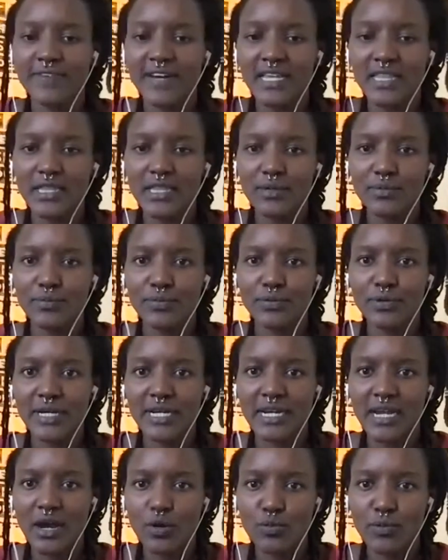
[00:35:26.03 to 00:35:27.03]
find the book
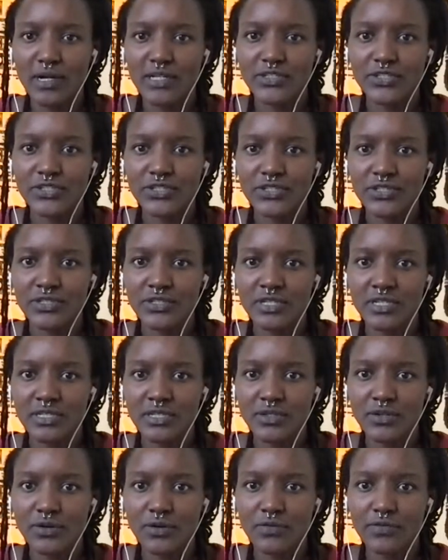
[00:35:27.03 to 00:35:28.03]
and how much does
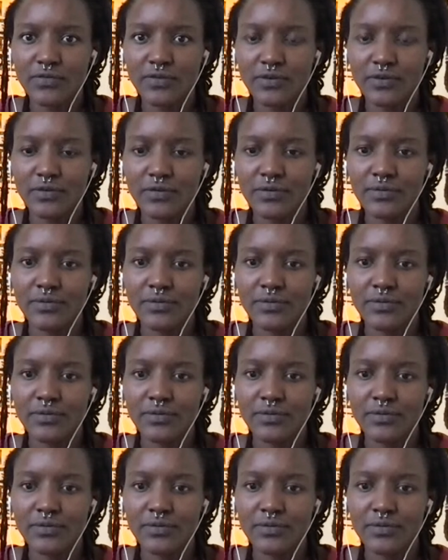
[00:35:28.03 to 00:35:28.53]
it go for?